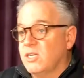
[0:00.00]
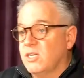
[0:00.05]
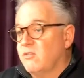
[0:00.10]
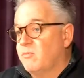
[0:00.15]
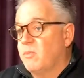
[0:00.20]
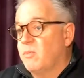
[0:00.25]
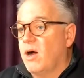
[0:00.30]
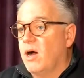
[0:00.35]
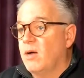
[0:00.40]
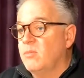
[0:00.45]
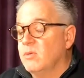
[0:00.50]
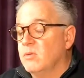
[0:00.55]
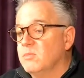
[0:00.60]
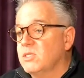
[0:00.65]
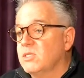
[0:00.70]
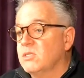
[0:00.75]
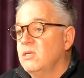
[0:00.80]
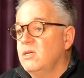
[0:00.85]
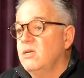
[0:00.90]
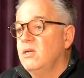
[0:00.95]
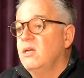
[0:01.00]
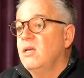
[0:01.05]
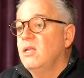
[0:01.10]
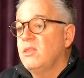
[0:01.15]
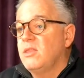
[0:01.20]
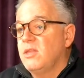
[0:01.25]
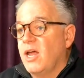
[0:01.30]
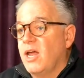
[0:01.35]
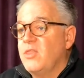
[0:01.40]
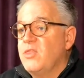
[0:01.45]
of problems
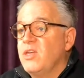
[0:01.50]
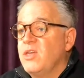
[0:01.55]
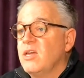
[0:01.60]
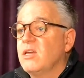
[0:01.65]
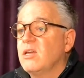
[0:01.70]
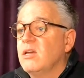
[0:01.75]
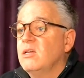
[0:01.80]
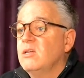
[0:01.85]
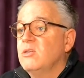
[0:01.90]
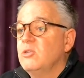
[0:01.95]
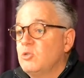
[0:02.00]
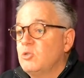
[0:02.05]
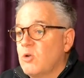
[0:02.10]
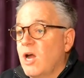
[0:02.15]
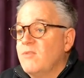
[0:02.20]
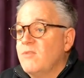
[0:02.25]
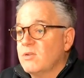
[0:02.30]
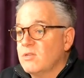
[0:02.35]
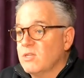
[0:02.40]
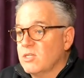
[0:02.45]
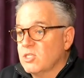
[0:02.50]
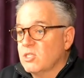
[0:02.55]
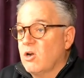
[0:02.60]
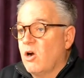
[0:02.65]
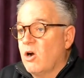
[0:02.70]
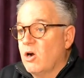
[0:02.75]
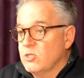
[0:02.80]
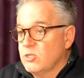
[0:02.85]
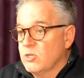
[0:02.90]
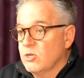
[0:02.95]
that I think driverless
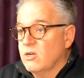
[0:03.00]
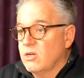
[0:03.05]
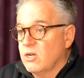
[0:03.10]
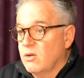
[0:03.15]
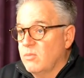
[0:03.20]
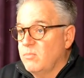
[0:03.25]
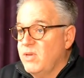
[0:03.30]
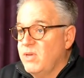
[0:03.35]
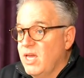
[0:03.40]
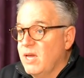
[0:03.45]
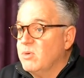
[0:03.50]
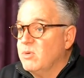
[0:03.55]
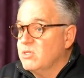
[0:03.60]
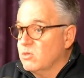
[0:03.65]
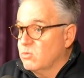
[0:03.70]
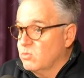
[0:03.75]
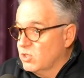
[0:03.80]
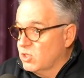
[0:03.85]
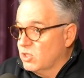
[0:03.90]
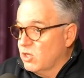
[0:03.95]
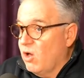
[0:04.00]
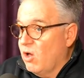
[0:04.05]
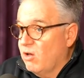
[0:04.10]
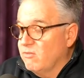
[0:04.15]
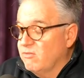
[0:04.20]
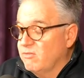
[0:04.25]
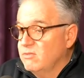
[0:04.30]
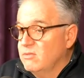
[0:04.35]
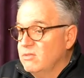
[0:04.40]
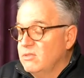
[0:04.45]
cars are going to be able to
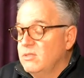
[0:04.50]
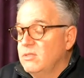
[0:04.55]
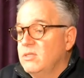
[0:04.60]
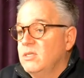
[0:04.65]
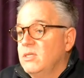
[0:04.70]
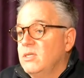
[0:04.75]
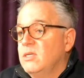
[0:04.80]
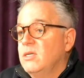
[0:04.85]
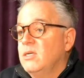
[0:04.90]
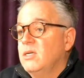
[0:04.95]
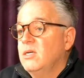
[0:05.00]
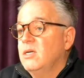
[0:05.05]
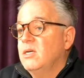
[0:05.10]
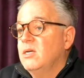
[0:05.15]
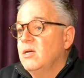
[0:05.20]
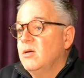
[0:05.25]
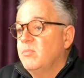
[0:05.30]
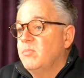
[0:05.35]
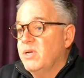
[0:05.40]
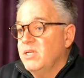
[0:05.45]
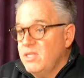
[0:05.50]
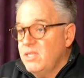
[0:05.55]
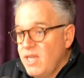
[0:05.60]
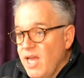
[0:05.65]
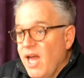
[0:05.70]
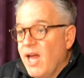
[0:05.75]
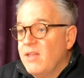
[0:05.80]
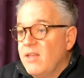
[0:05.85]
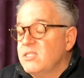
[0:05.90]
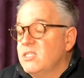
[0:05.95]
resolve. But
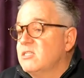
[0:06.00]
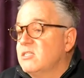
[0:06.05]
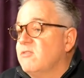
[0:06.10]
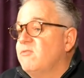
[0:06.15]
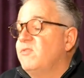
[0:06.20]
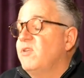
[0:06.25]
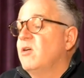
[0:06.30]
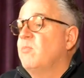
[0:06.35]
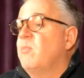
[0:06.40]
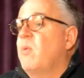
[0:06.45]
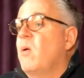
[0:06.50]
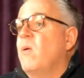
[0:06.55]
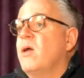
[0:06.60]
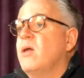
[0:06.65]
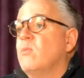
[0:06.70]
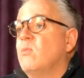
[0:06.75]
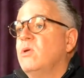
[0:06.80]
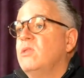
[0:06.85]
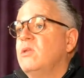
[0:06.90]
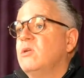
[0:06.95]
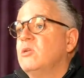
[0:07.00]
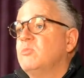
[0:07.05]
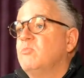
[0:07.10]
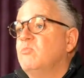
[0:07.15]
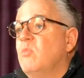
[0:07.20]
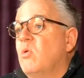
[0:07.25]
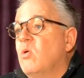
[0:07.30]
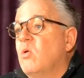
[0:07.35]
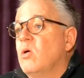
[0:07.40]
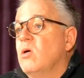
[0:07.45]
yeah, this is a fair point. When there's
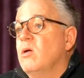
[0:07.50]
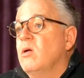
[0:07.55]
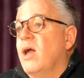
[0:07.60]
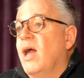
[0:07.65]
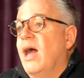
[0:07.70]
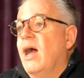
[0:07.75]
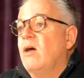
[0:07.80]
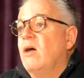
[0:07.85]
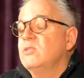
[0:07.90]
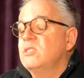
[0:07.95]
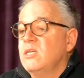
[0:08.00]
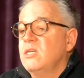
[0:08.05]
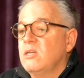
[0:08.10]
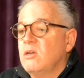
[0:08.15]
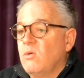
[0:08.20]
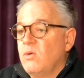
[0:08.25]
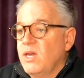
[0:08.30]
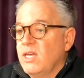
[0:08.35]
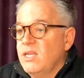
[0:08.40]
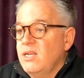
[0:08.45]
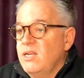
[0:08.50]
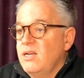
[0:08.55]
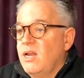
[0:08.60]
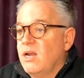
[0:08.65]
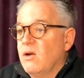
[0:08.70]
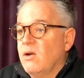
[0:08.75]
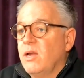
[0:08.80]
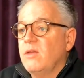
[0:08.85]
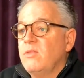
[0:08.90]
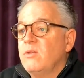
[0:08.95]
more housing going in an
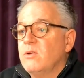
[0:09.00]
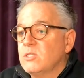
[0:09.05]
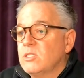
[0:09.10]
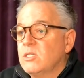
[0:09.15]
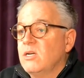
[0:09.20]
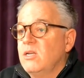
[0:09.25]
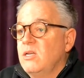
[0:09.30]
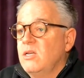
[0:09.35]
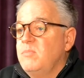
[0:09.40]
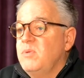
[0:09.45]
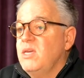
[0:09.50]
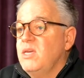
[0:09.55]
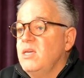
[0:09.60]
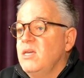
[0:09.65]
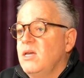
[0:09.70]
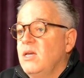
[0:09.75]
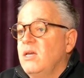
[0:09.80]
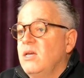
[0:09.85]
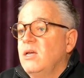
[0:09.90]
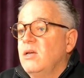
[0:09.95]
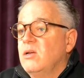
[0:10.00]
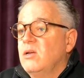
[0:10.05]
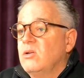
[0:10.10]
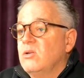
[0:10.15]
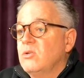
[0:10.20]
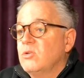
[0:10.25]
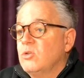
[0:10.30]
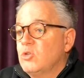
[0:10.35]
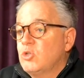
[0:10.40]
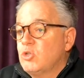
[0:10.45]
area, there's going to be
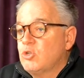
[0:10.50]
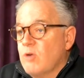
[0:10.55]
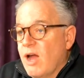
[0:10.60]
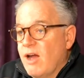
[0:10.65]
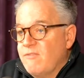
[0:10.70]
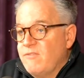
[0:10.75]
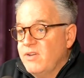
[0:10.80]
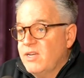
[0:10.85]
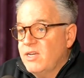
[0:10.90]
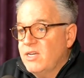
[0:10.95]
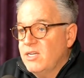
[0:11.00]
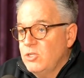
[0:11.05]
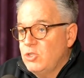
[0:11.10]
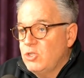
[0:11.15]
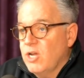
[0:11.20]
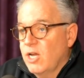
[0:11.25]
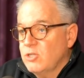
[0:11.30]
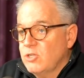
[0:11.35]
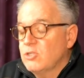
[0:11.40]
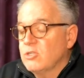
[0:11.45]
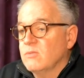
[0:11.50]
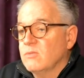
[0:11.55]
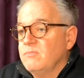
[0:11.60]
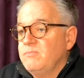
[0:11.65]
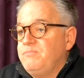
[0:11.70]
traffic congestion,